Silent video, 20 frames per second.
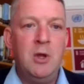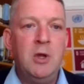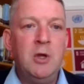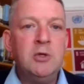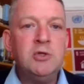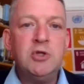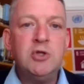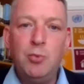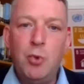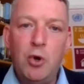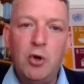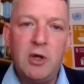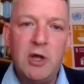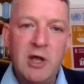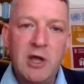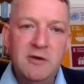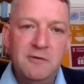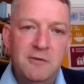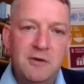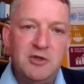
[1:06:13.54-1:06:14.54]
So what
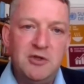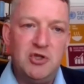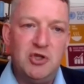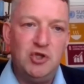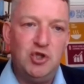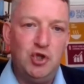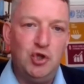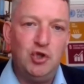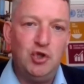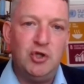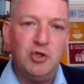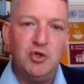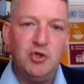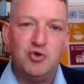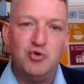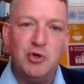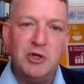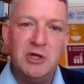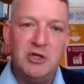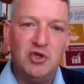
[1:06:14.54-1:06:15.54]
kind of
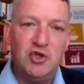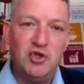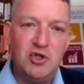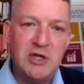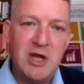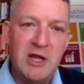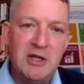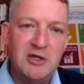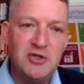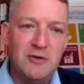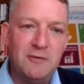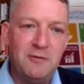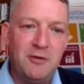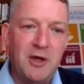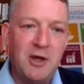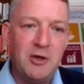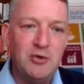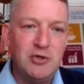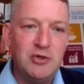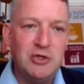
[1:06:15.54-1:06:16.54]
institutions reach tens of
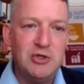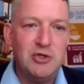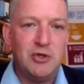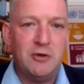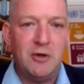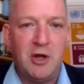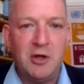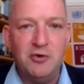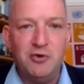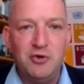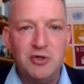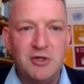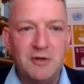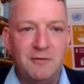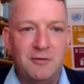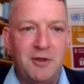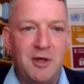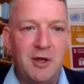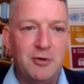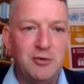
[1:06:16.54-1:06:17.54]
thousands or hundreds
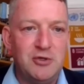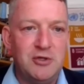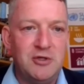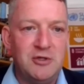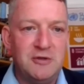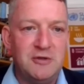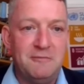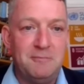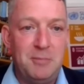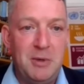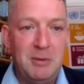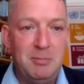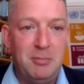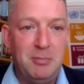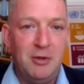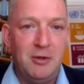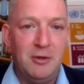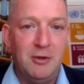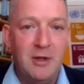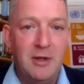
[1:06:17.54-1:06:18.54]
of thousands of
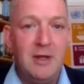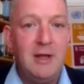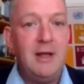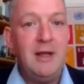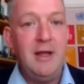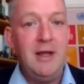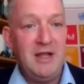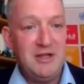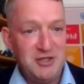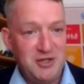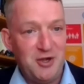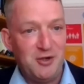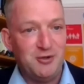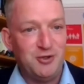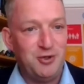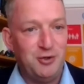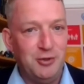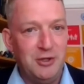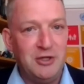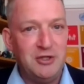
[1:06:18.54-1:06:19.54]
people is
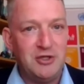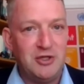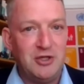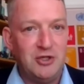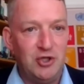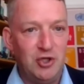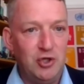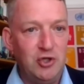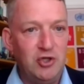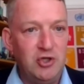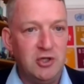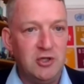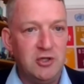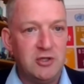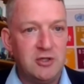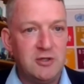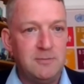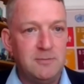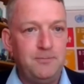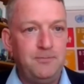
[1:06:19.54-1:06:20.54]
cultural
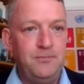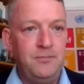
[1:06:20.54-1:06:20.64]
institutions.